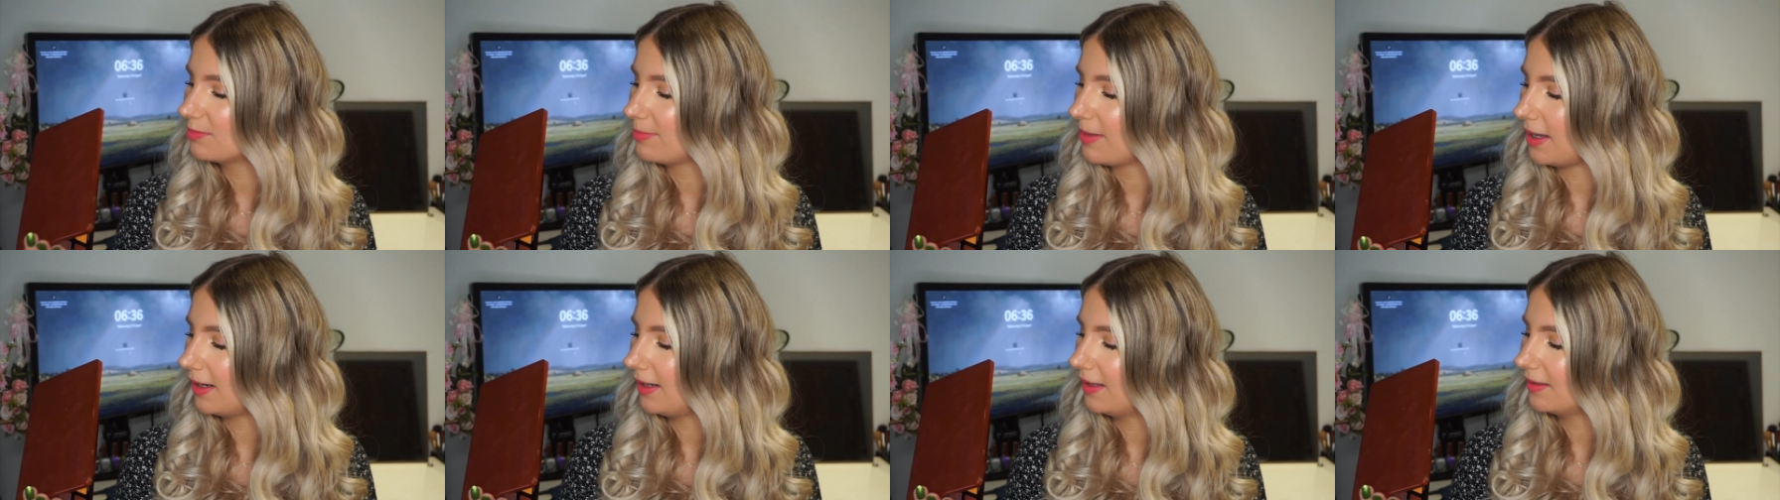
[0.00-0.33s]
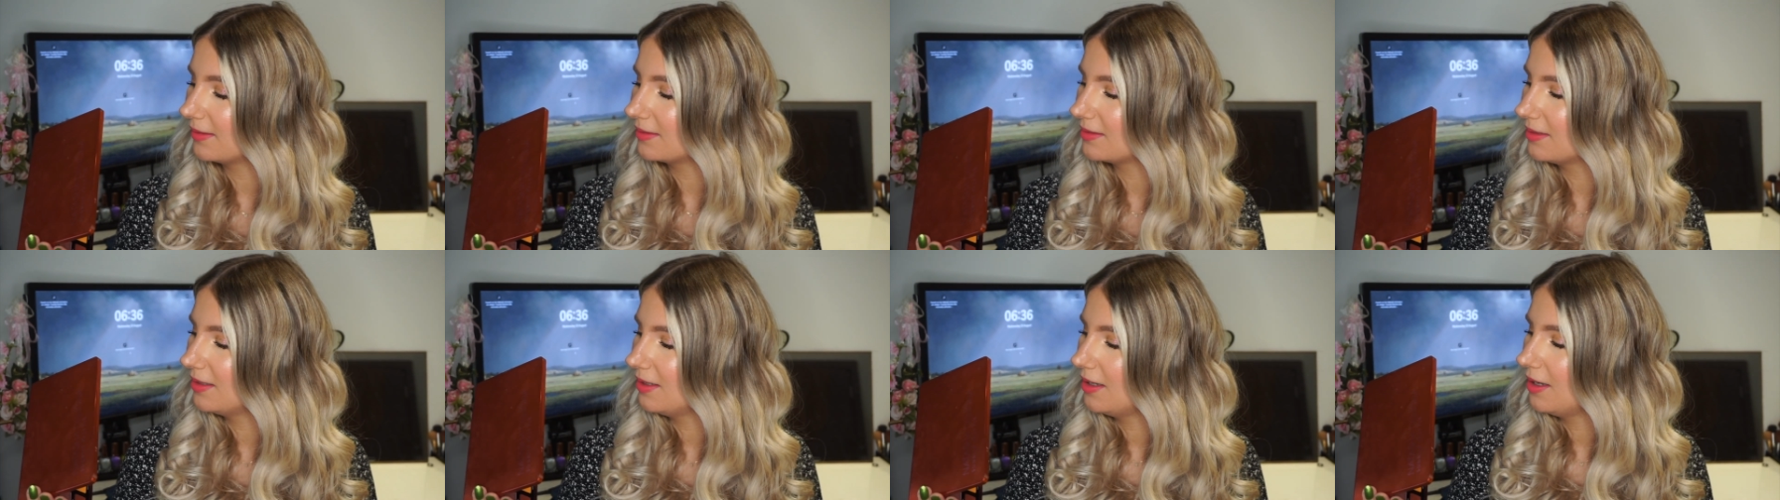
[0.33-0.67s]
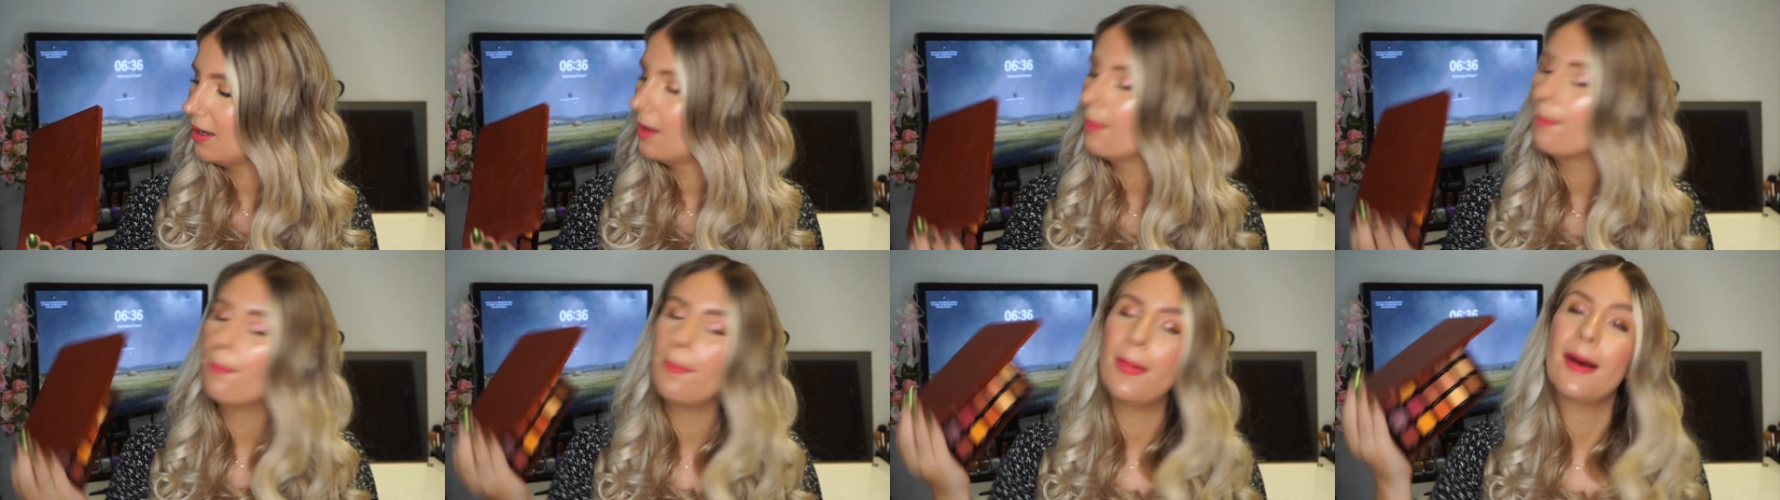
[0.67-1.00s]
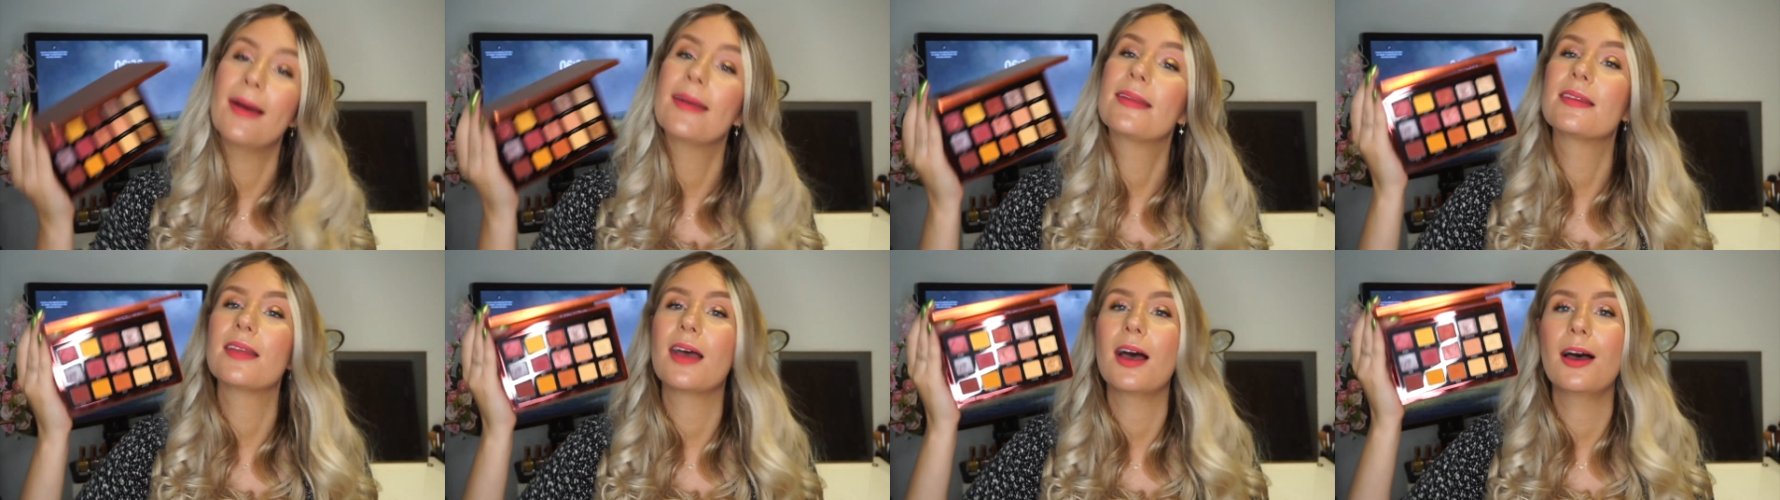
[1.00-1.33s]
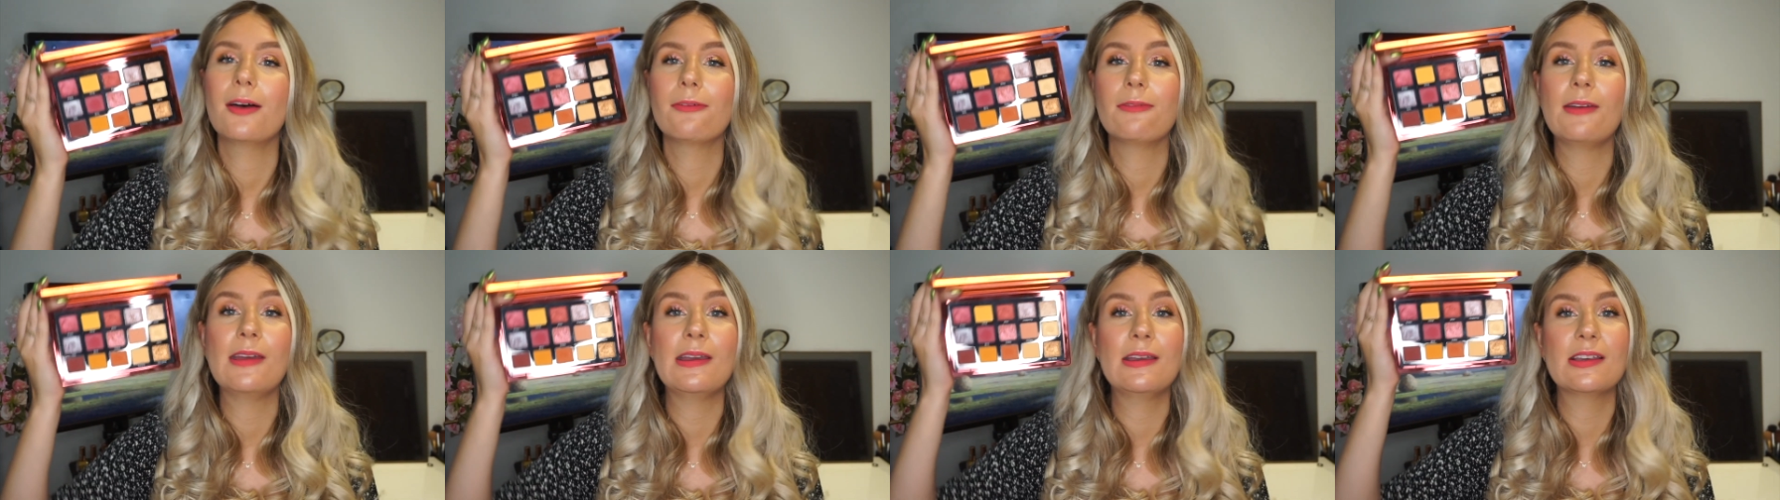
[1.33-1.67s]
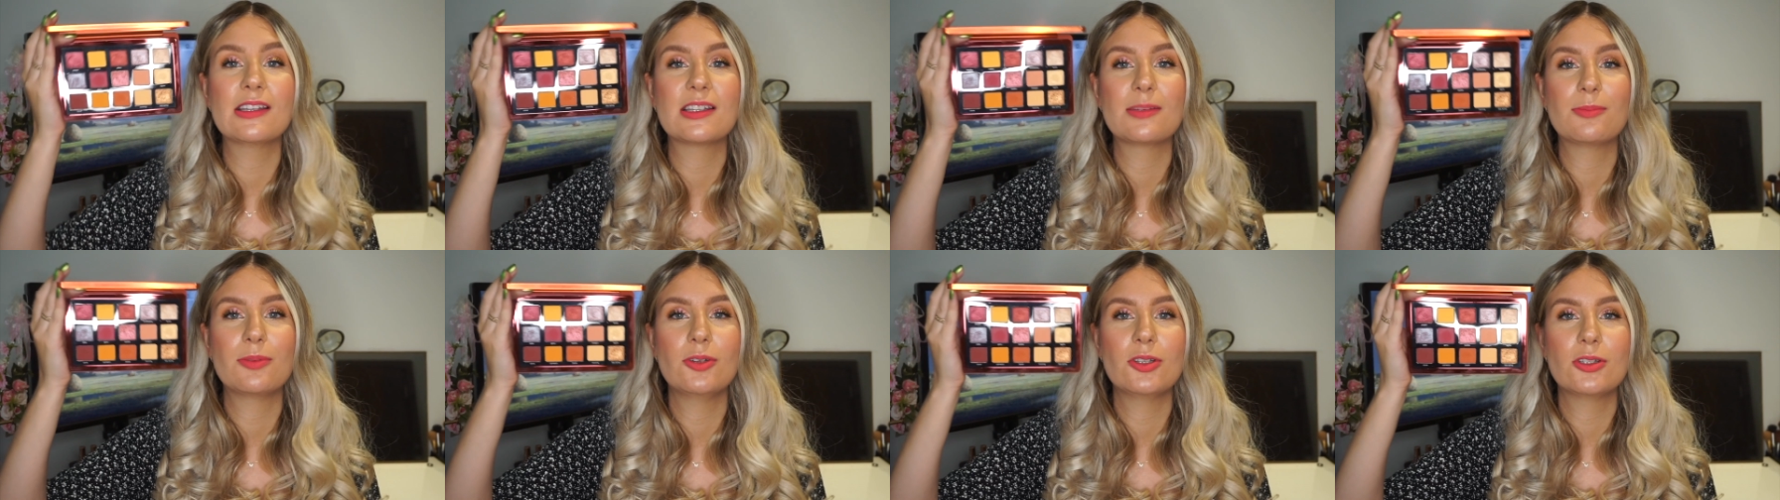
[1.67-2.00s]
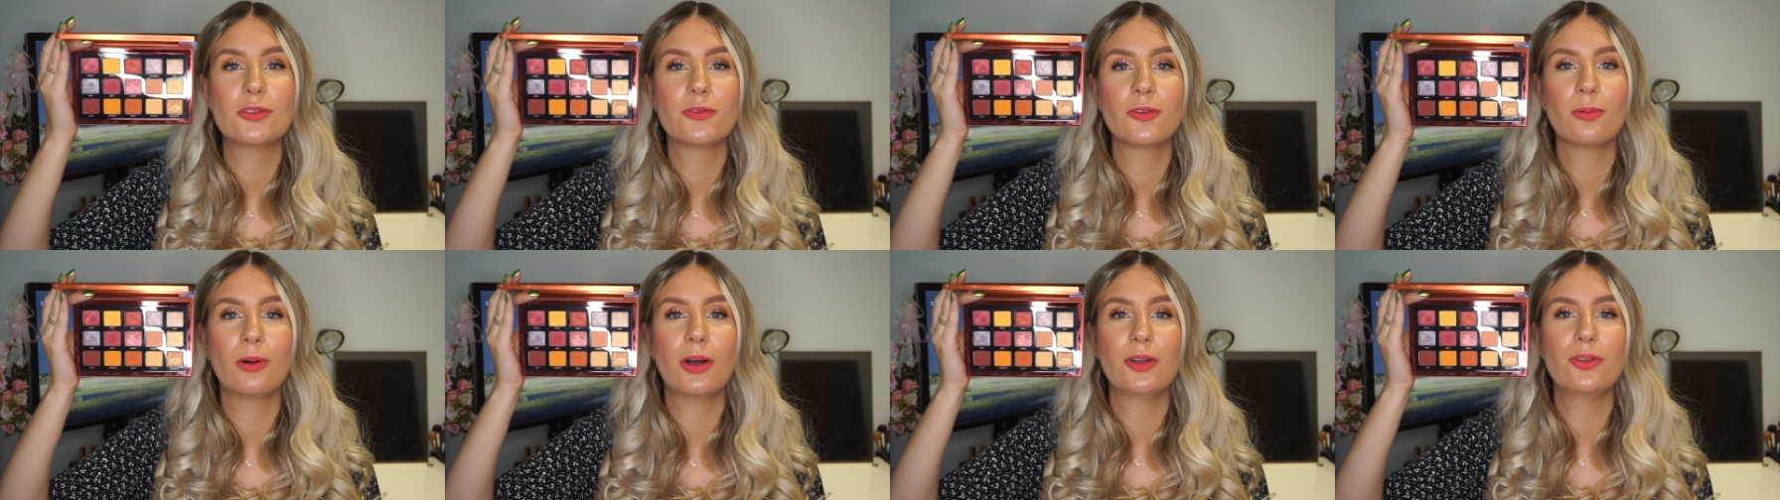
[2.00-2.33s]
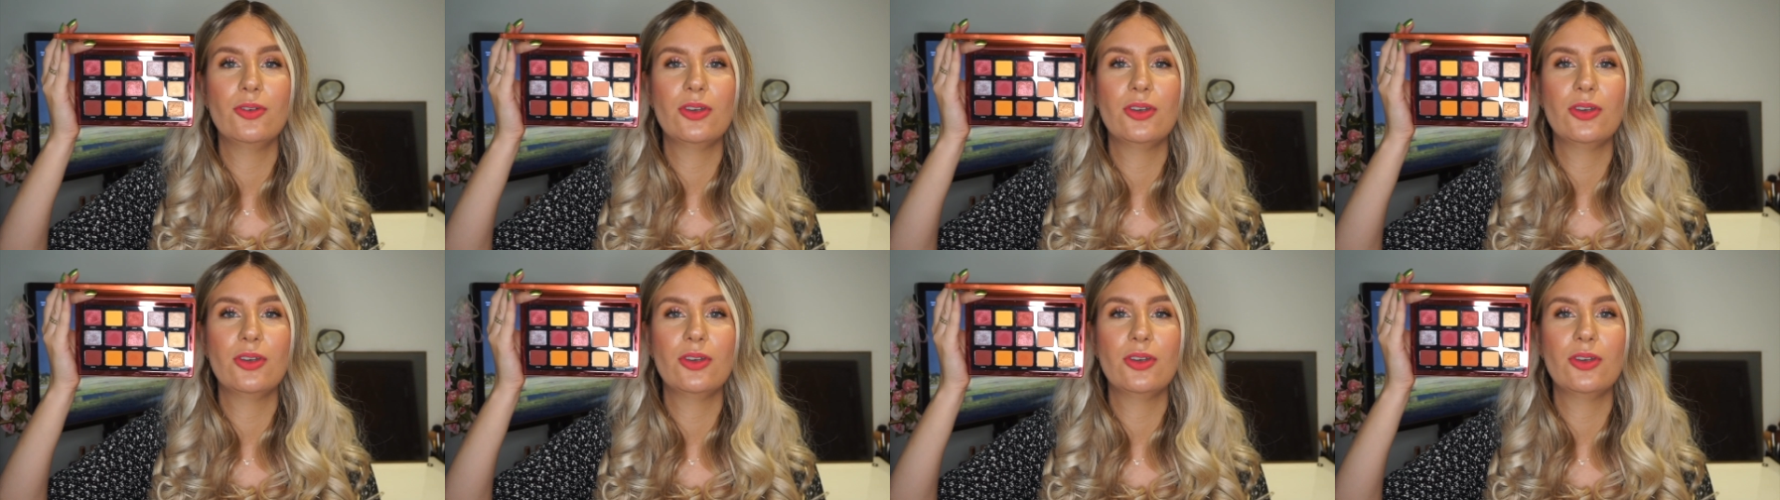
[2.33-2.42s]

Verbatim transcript: palette, but I think it's a beautiful one.